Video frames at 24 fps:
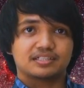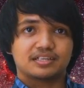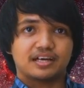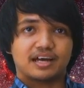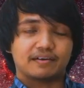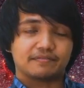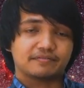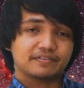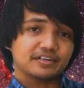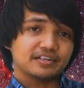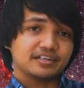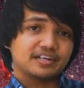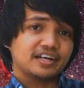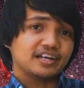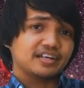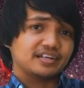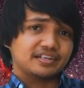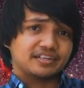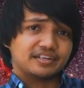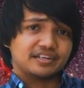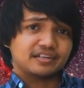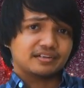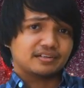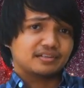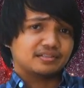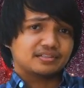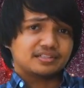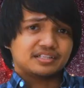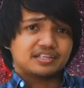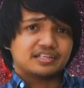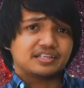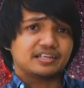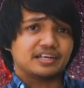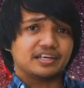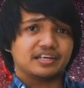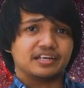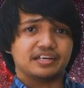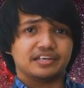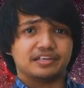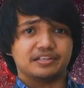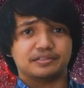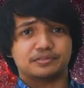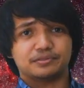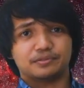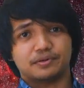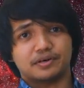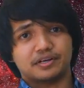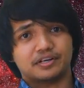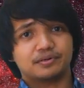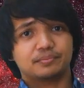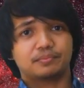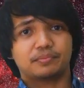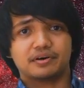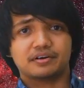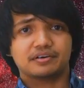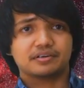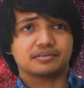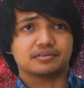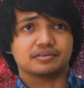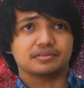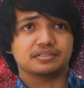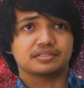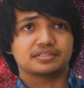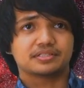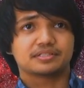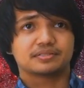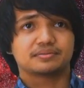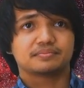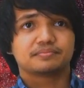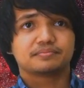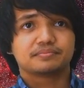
After that, they'll decay into other particles.